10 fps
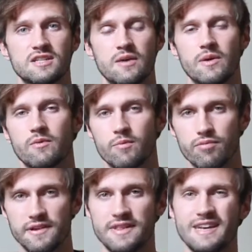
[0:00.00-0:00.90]
so that way we're
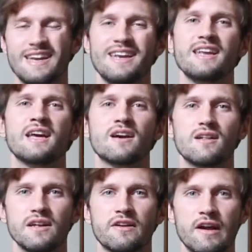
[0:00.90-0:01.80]
breathing in
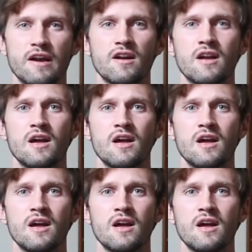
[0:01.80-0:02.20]
cleaner air,